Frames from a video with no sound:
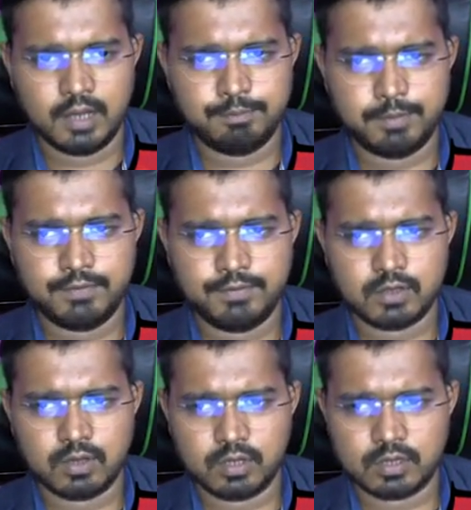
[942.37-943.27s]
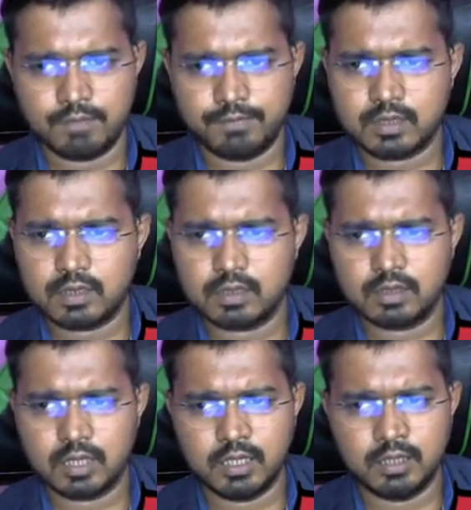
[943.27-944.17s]
And a prefix or a suffix is
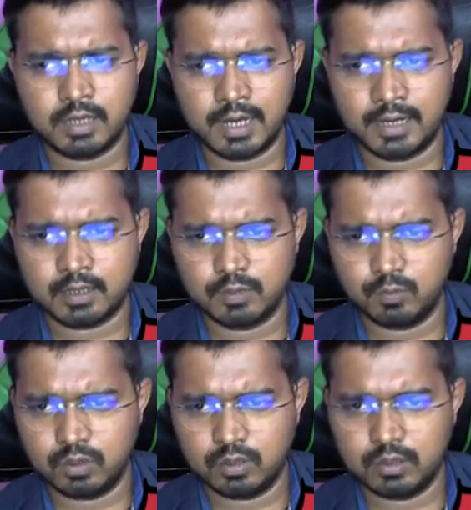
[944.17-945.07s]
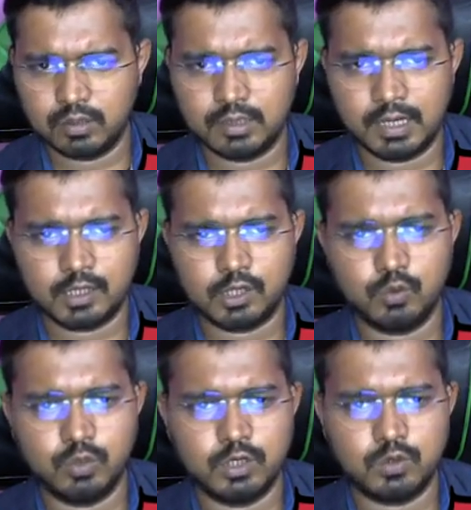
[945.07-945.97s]
a 3-character word that
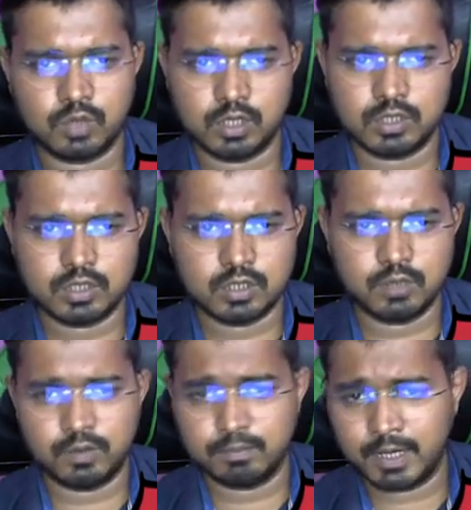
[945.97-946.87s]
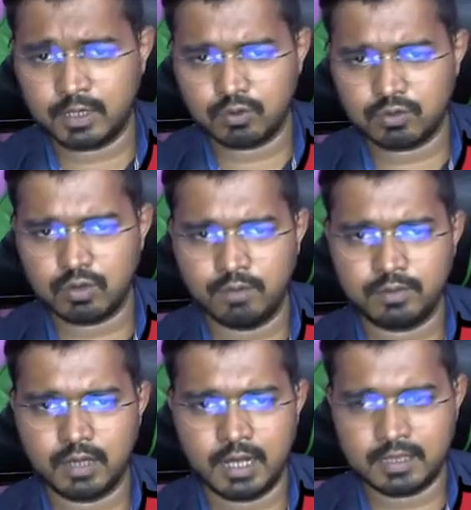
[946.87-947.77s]
you need to register with
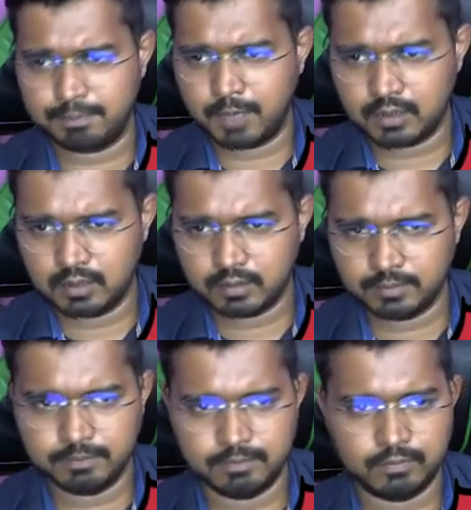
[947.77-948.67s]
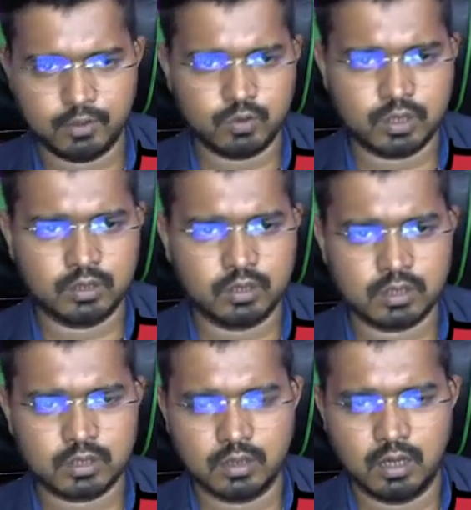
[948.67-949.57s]
Microsoft as a partner using
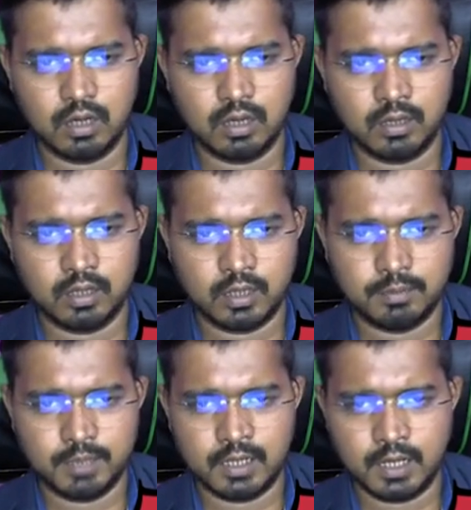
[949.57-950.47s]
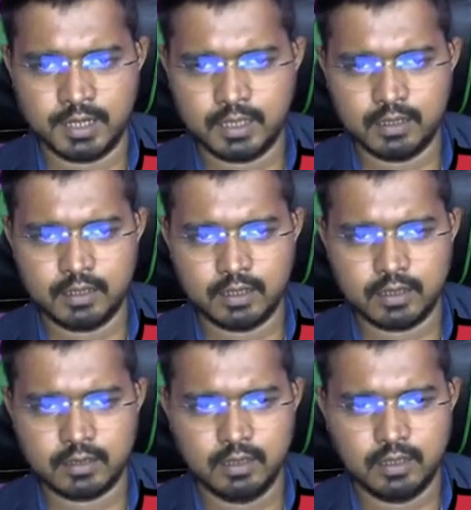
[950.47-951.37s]
this email ID
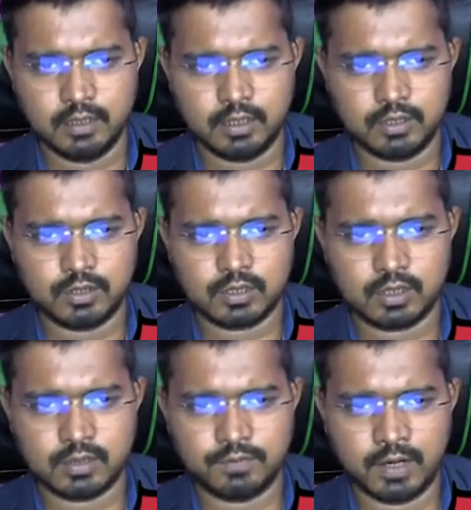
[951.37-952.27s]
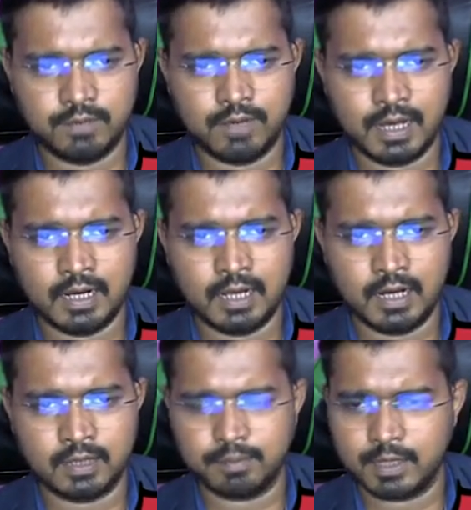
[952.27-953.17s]
here, d365val
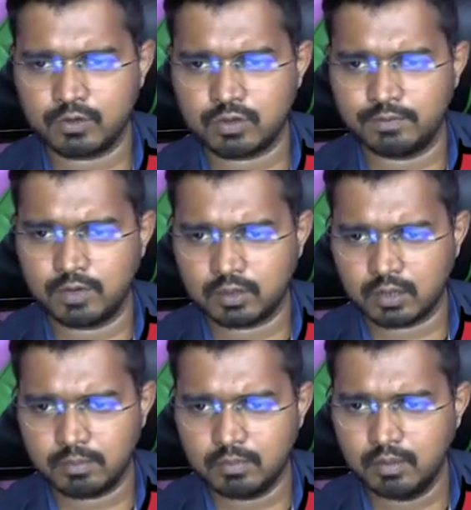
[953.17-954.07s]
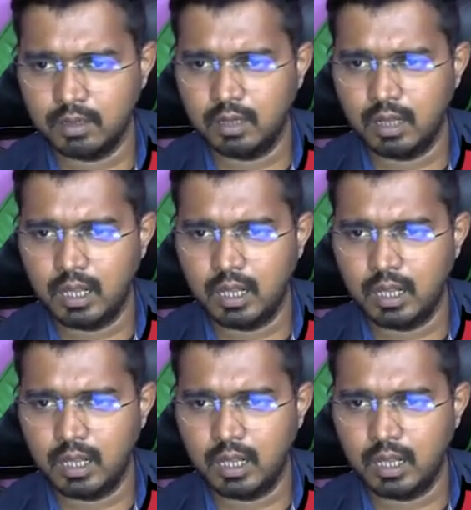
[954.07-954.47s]
at microsoft.com.